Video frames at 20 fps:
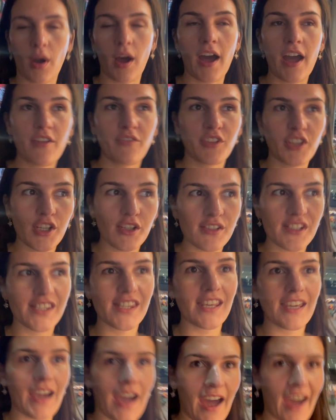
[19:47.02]
I've used
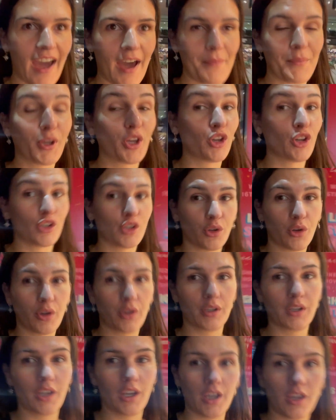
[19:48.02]
the app Good
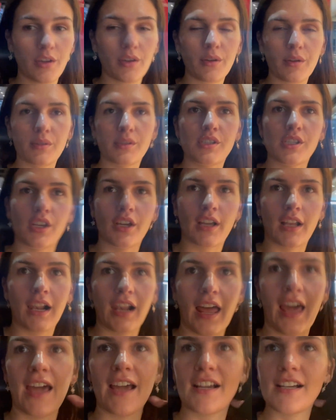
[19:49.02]
On You to
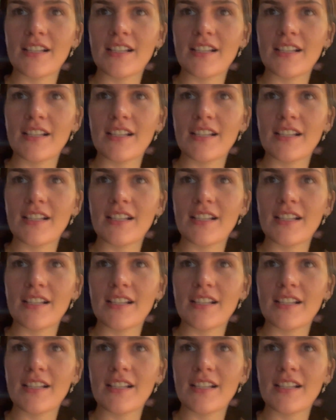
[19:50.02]
collect